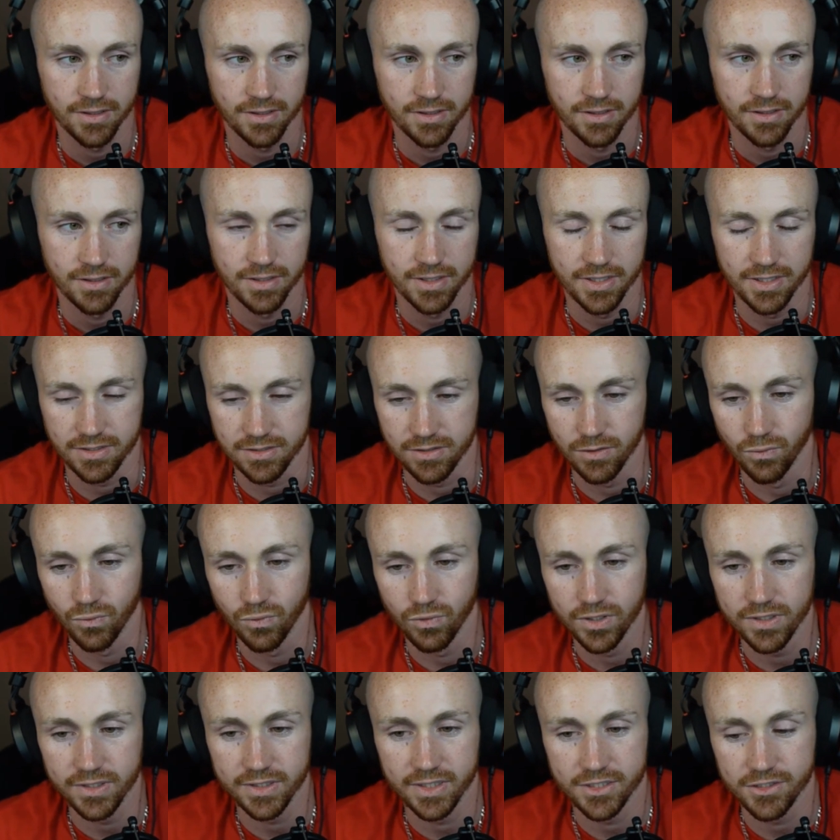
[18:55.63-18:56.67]
It's the one
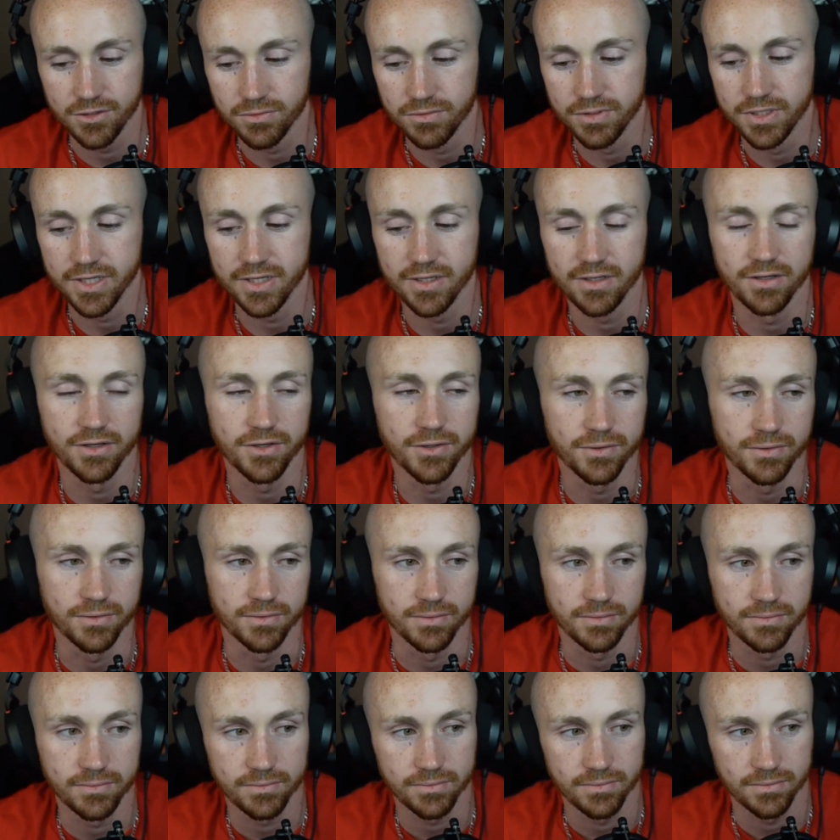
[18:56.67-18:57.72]
that you didn't do.
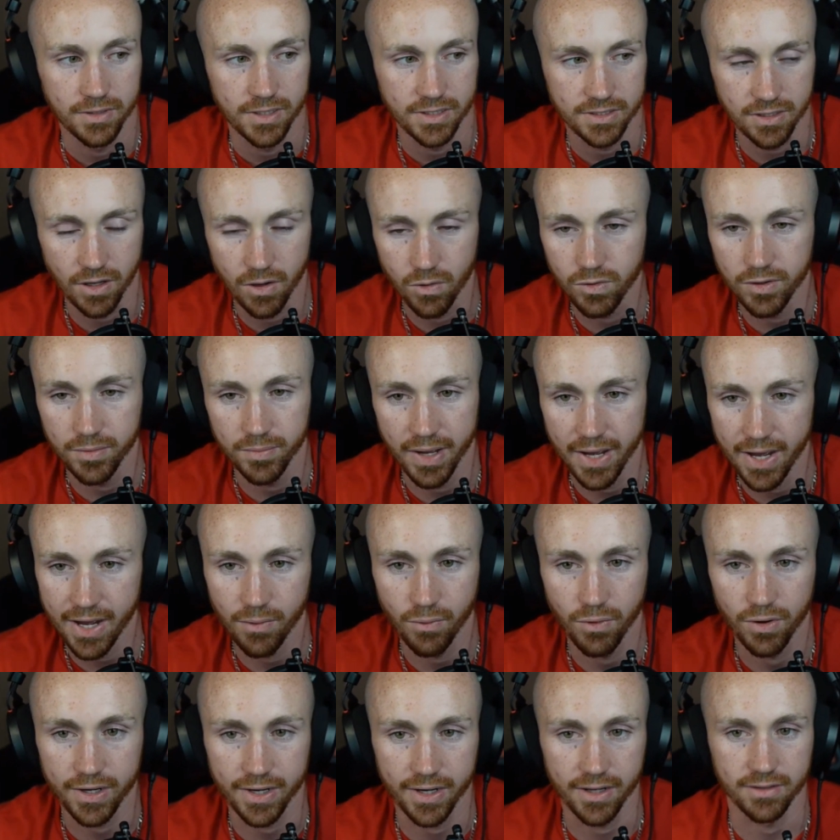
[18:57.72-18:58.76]
That's the only bad
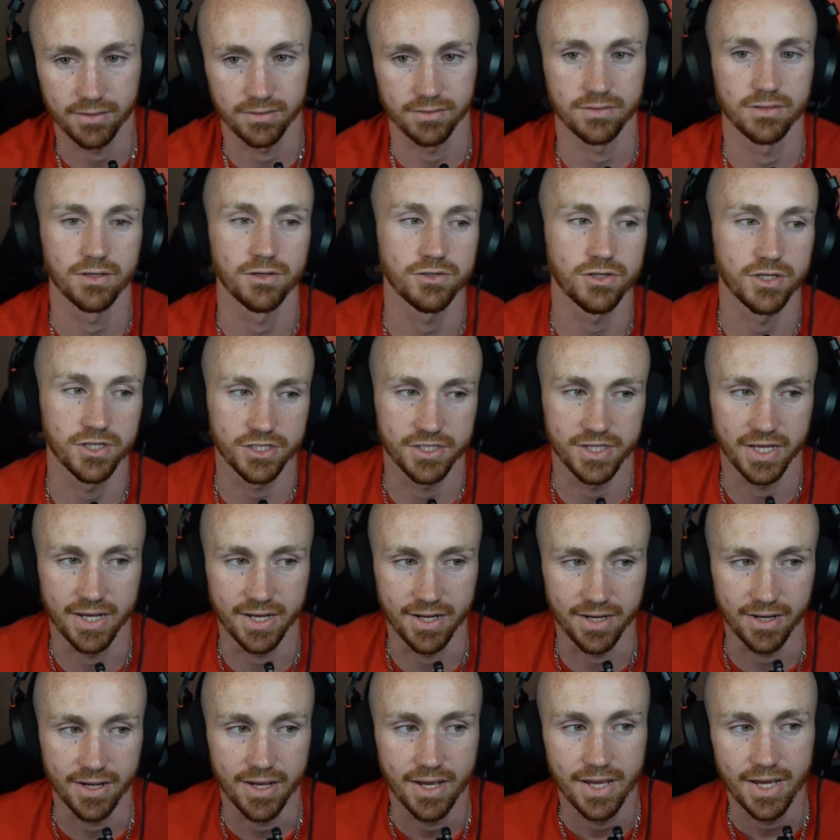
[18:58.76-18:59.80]
workout. There's no such thing
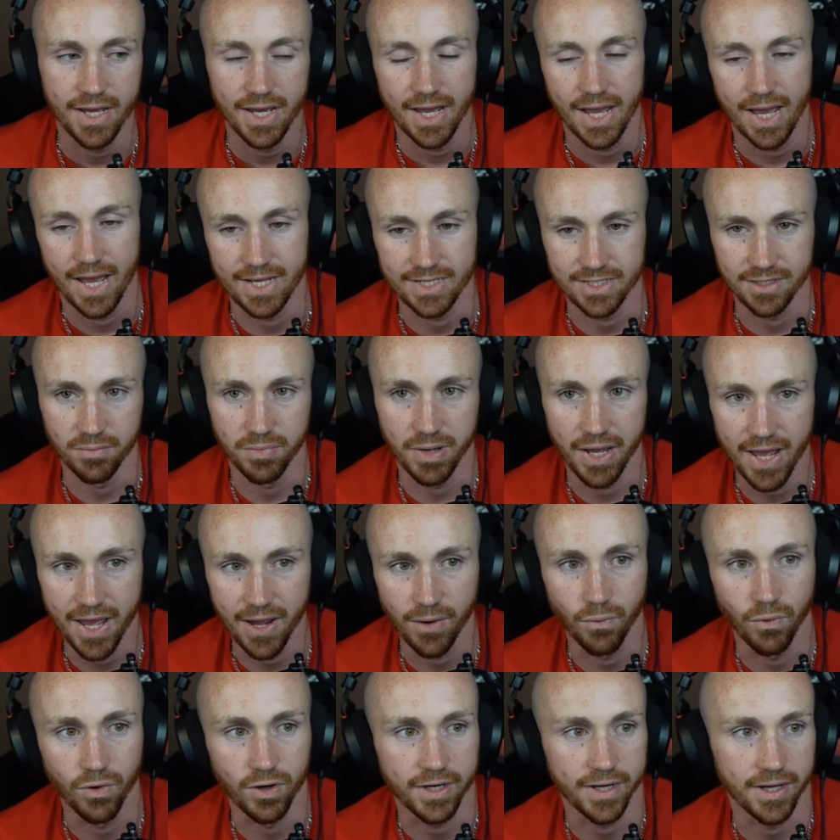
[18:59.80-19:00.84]
as a bad
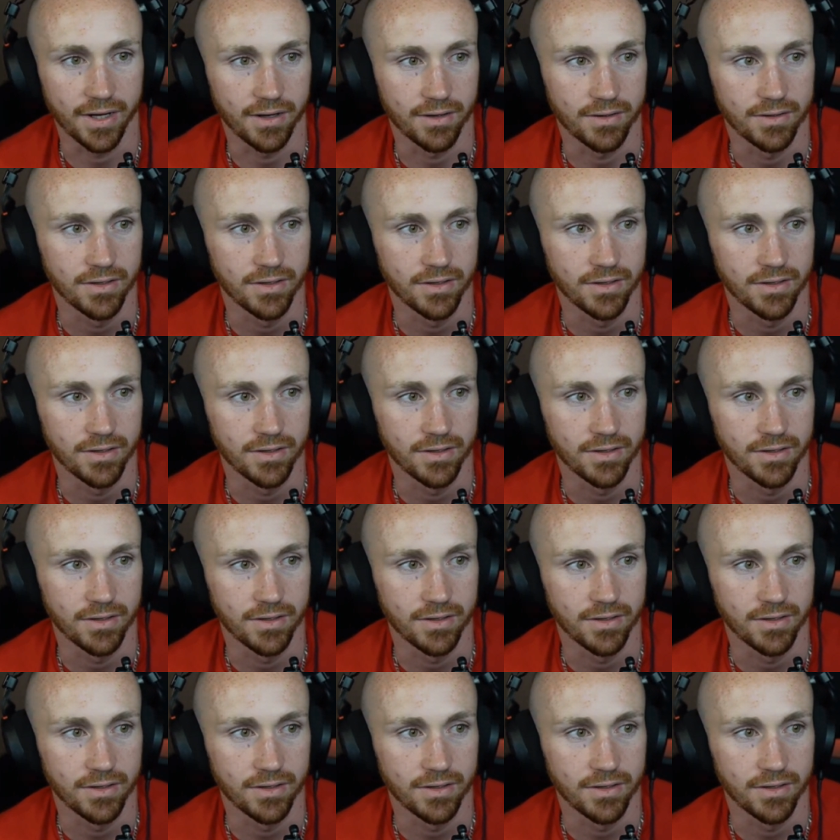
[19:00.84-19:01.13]
workout